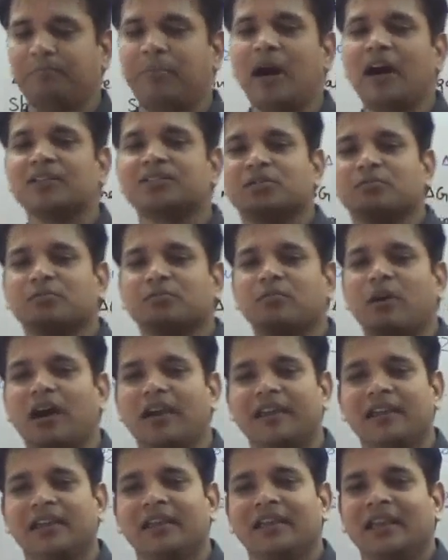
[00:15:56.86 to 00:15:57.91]
passed
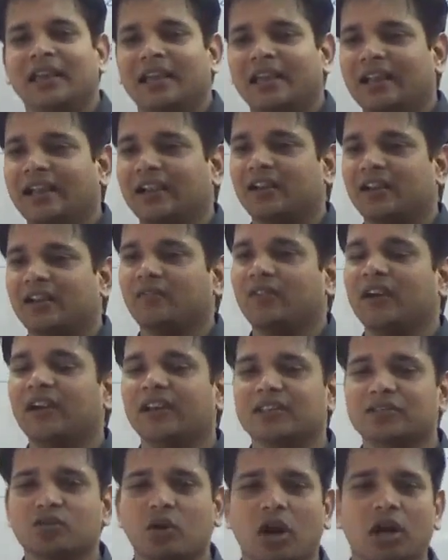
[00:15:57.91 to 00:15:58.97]
by, it will
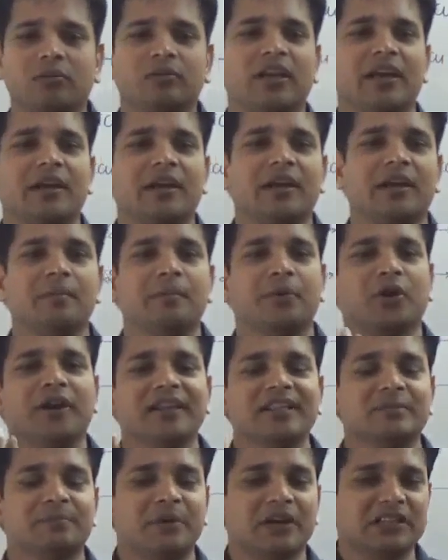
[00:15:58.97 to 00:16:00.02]
dissolve the
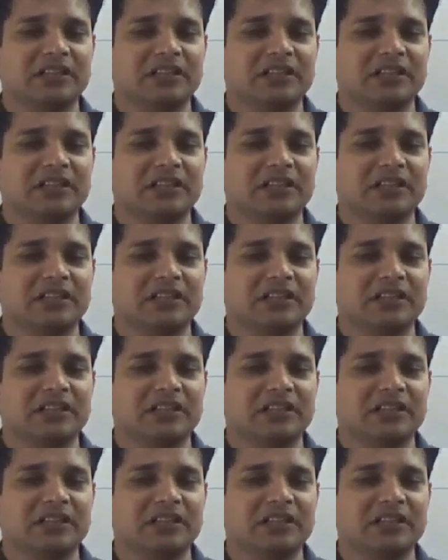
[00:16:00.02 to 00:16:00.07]
impurities